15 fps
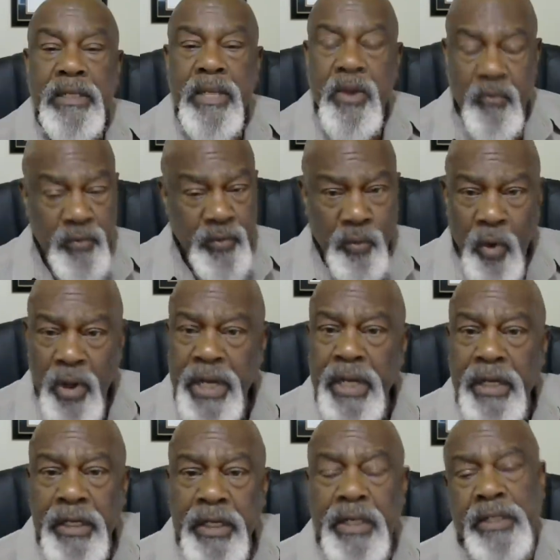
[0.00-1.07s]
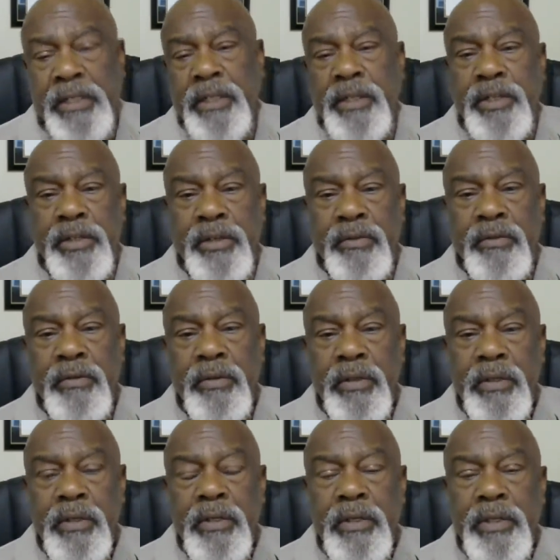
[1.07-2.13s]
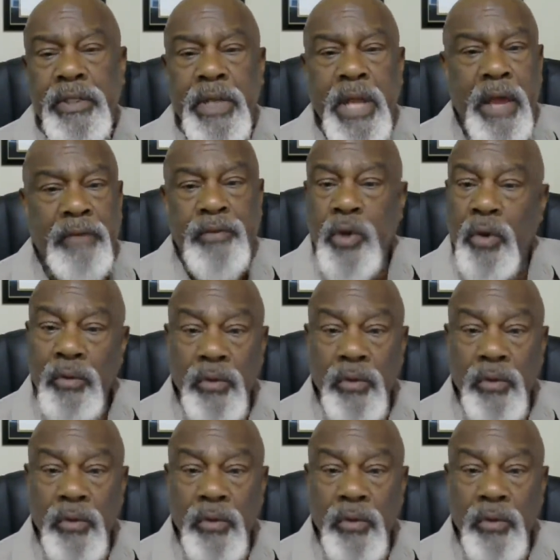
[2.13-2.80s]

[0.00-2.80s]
everyone that looks at you should have no